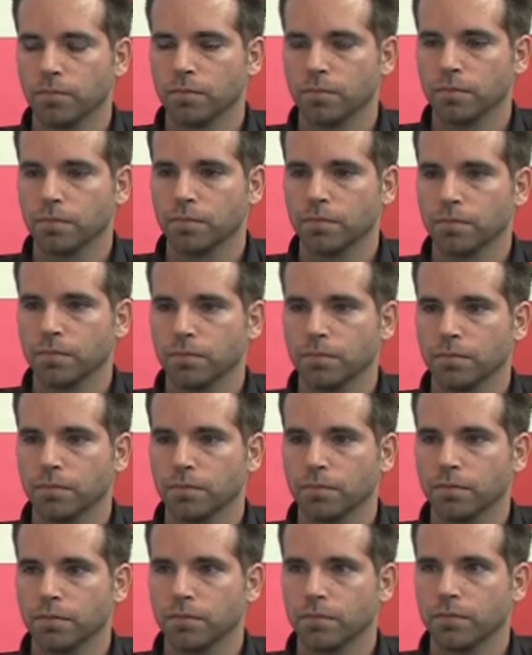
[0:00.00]

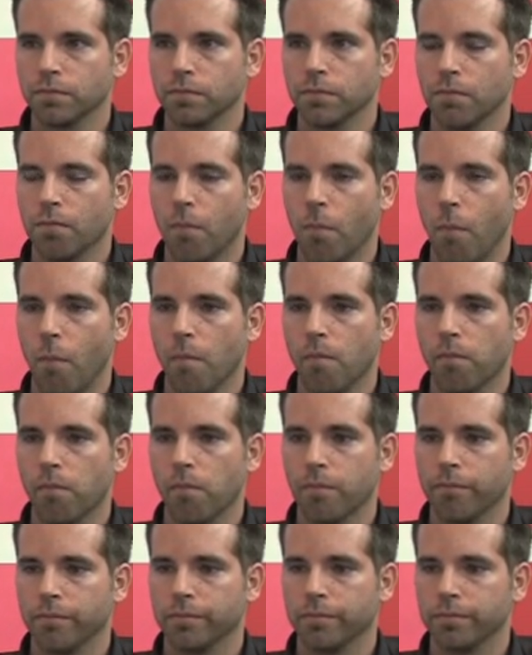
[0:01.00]

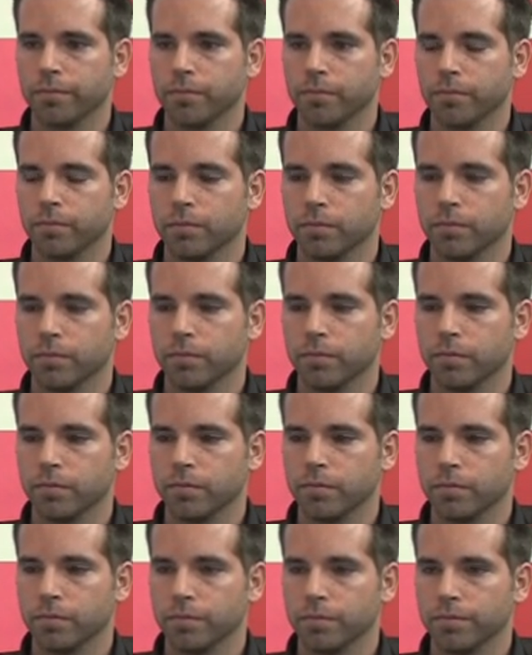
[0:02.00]

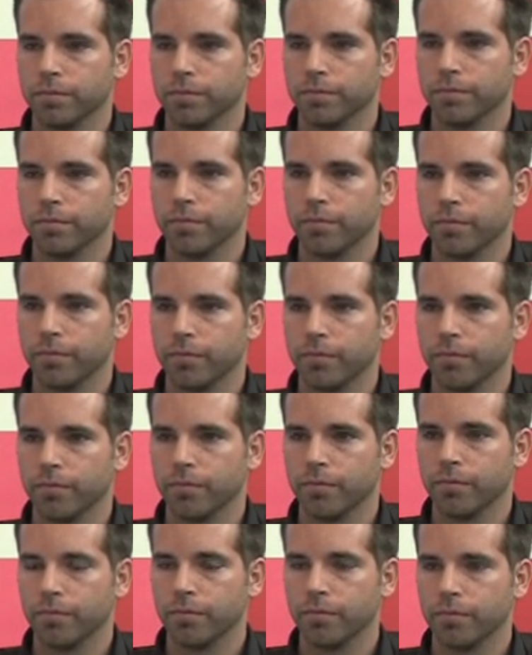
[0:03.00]

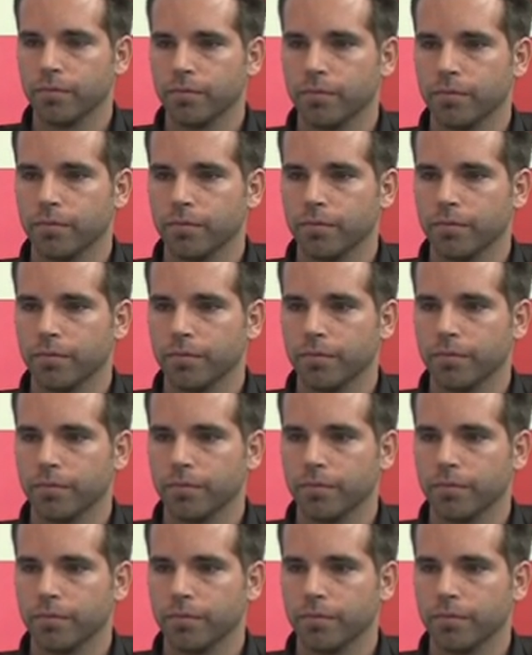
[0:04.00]
No words are spoken by the person on screen.